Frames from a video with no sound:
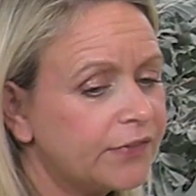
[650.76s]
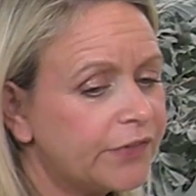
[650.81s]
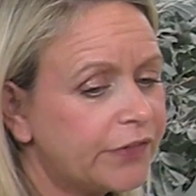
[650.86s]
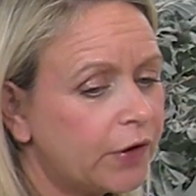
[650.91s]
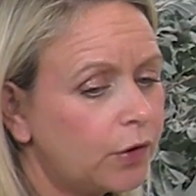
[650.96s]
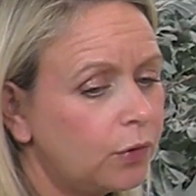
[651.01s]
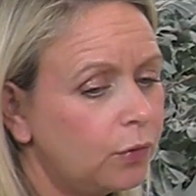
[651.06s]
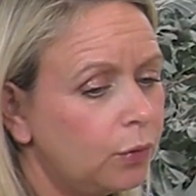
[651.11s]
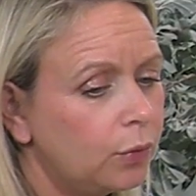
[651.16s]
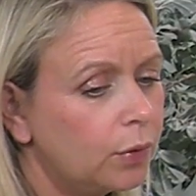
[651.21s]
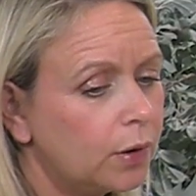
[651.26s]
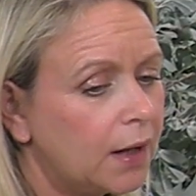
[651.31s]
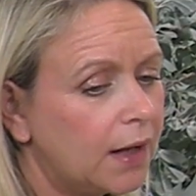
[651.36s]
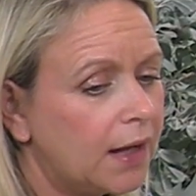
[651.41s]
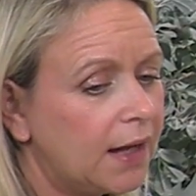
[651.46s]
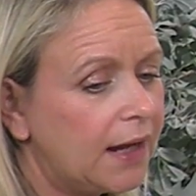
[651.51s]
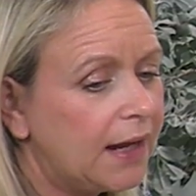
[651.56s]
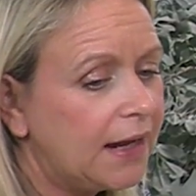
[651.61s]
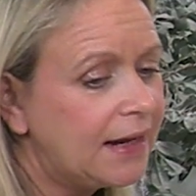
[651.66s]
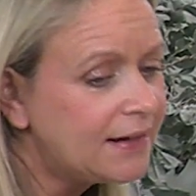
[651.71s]
And so
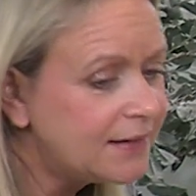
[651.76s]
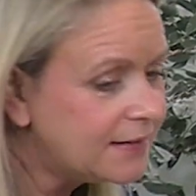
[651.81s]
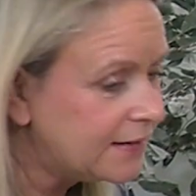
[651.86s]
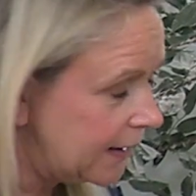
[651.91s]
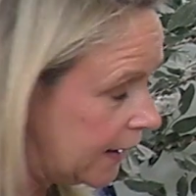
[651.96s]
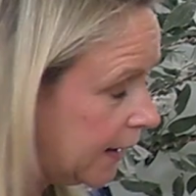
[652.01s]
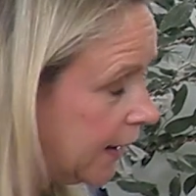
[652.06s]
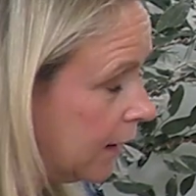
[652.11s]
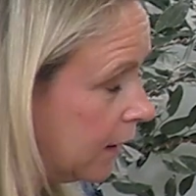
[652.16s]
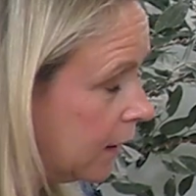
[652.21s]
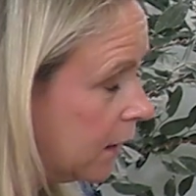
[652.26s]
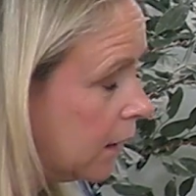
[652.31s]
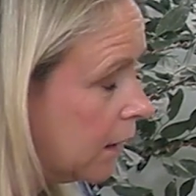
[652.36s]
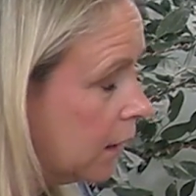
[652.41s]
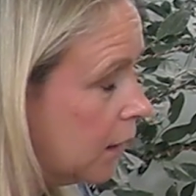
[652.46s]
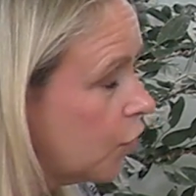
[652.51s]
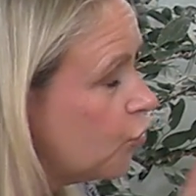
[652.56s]
is it